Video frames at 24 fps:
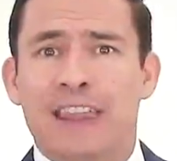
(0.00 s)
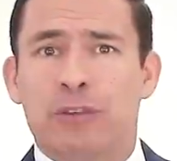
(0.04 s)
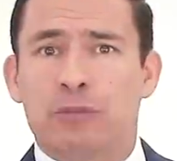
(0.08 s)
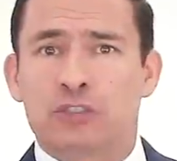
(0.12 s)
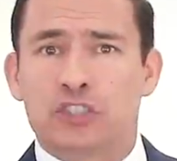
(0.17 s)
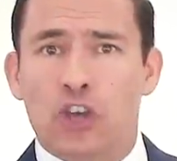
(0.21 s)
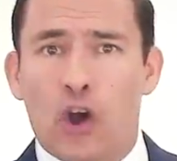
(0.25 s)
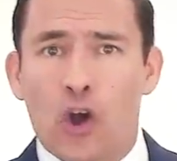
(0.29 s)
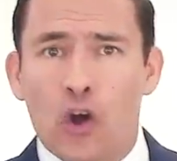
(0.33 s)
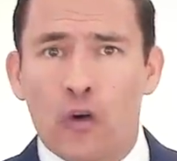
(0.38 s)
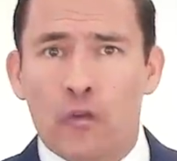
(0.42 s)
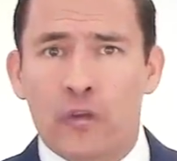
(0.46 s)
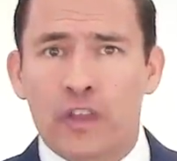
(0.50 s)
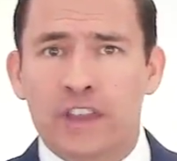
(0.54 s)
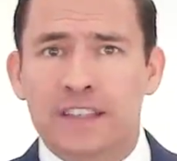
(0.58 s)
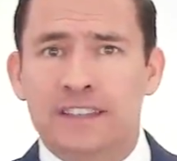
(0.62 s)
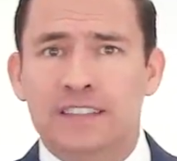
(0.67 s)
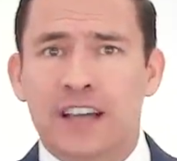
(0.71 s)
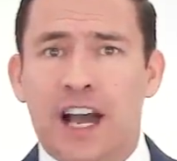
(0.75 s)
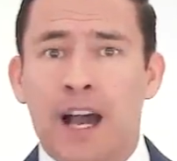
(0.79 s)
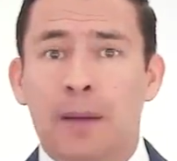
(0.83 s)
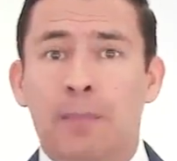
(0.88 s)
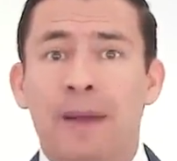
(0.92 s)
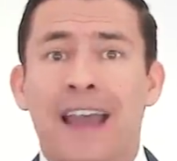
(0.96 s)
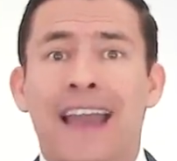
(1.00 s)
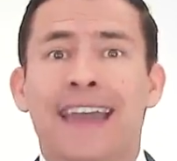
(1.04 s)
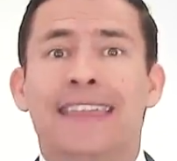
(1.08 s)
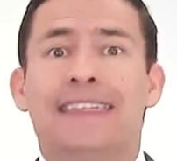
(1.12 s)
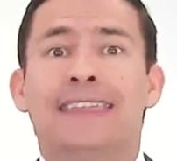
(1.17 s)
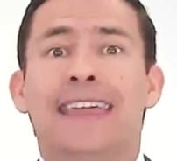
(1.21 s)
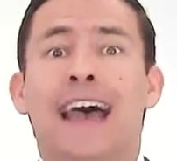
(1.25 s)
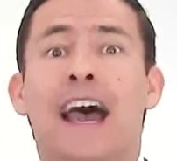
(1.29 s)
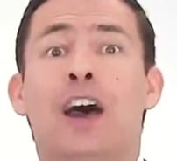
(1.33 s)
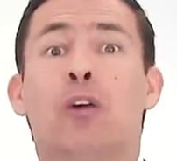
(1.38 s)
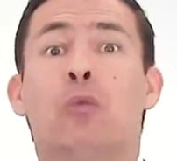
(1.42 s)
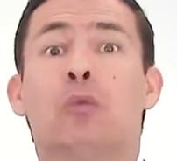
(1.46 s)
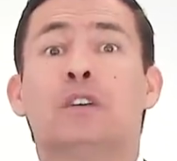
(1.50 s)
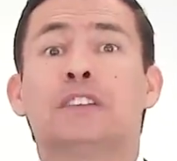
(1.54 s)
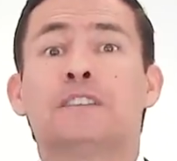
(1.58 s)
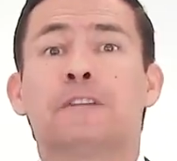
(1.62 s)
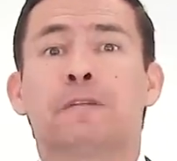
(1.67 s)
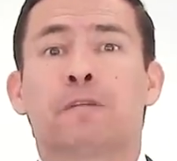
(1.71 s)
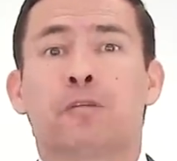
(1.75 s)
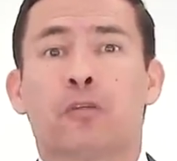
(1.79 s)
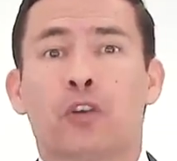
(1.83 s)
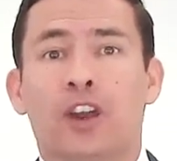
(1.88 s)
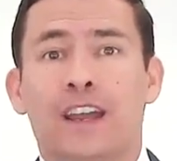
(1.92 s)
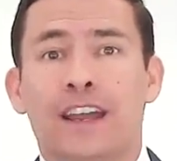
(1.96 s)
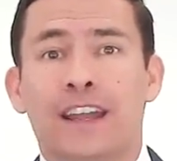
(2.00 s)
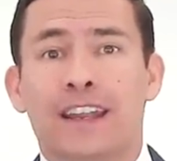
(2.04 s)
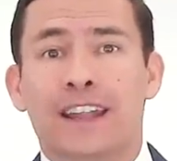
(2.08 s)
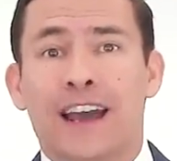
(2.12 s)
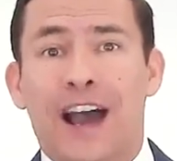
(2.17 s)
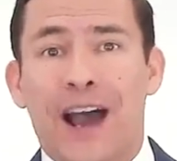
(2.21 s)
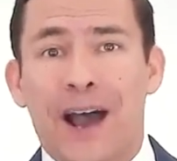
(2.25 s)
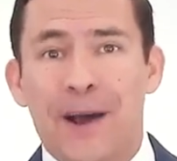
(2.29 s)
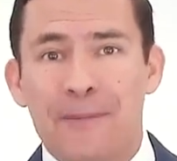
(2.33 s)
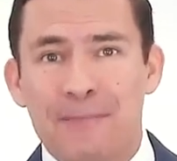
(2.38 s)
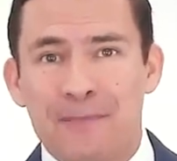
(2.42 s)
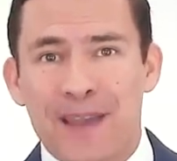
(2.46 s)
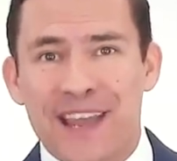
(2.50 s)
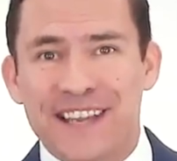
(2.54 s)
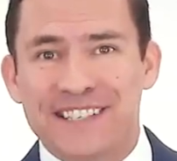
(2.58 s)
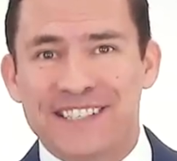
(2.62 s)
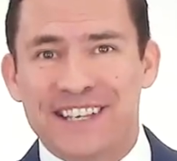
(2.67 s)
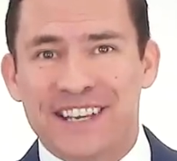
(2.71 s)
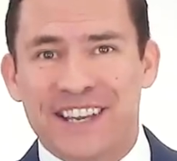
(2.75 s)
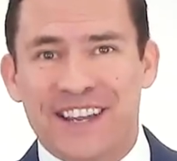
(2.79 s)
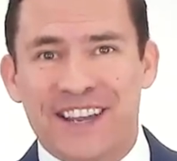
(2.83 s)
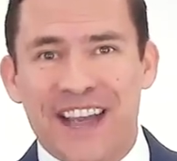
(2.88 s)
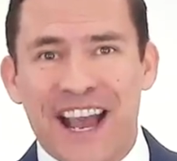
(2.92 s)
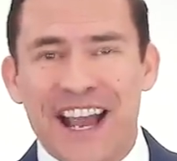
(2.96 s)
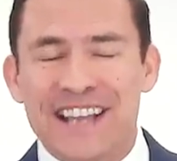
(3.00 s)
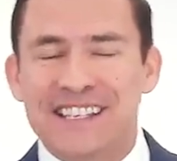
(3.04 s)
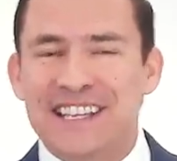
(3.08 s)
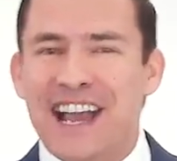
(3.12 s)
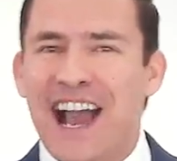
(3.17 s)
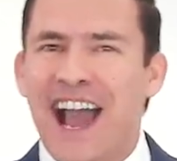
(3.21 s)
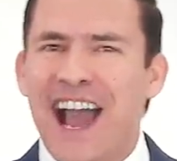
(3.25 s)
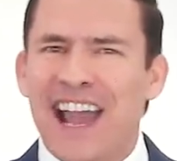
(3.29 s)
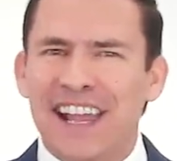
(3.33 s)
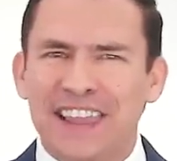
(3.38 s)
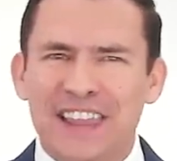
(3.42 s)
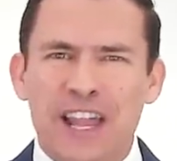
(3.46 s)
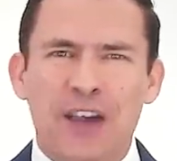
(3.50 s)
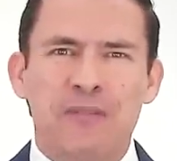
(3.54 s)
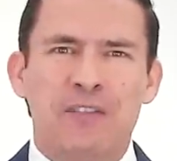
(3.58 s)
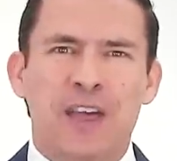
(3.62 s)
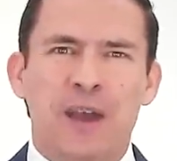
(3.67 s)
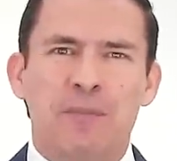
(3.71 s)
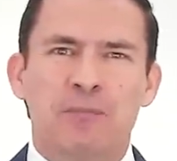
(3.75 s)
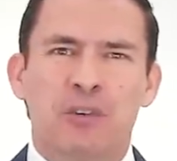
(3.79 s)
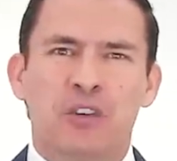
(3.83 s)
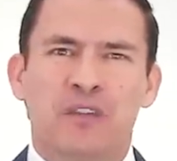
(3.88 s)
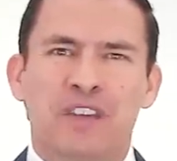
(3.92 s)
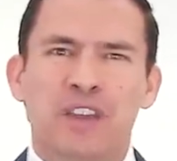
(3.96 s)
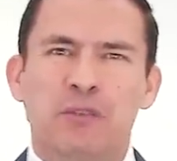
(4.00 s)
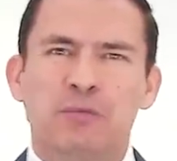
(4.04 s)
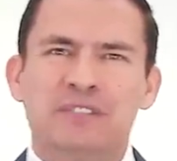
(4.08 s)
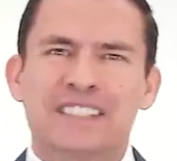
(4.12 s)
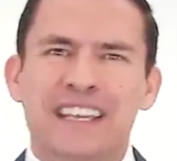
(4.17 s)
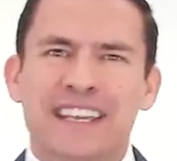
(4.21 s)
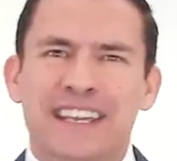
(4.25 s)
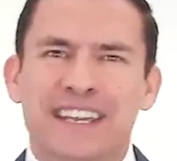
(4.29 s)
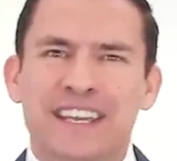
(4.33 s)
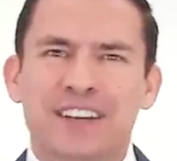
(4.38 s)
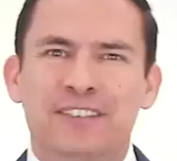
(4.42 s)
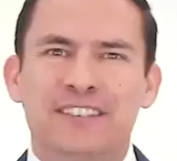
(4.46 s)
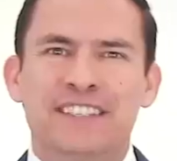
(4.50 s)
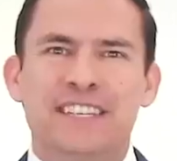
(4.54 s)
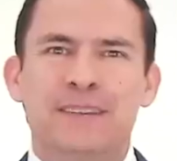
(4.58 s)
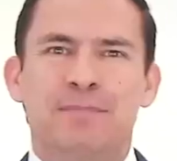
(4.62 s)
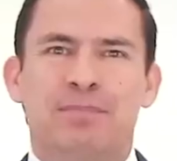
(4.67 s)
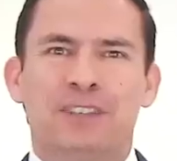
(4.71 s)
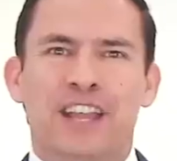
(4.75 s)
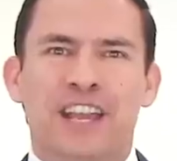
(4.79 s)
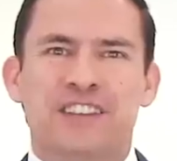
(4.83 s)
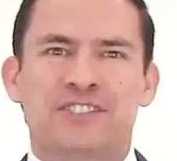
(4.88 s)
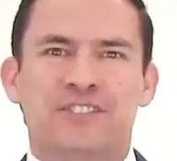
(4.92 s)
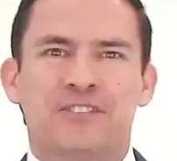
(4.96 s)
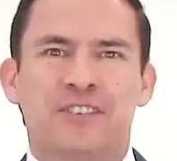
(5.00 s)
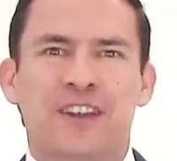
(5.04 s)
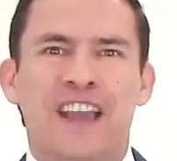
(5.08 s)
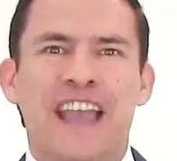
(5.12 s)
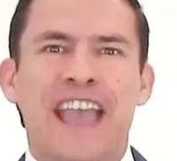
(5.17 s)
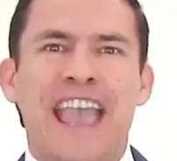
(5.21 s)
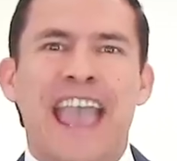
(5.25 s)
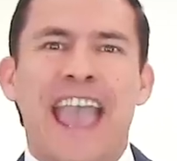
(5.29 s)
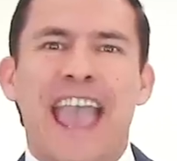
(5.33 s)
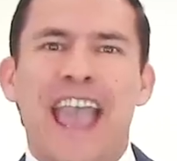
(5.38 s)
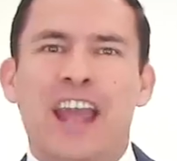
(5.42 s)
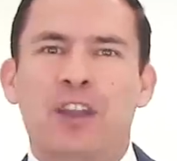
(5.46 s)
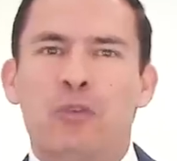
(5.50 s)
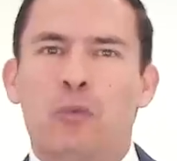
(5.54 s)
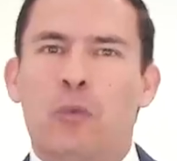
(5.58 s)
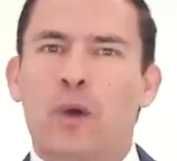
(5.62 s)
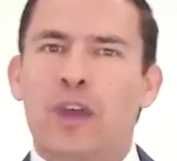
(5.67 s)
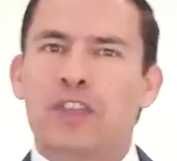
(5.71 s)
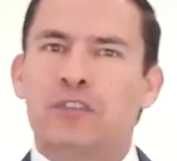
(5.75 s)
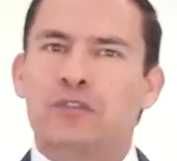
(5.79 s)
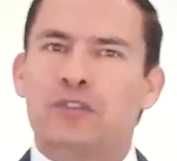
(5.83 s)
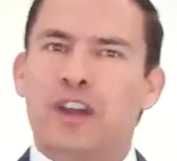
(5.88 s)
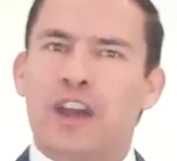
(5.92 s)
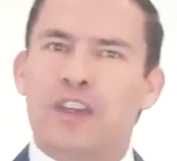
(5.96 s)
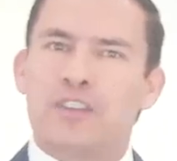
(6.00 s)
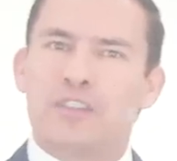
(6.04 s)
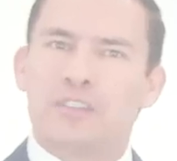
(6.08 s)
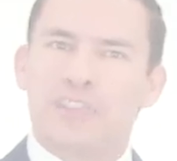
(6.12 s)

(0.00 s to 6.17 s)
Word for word: that was over the top, that was friggin' amazing. Guys, I love that movie. It was a guilty pleasure, and whether or not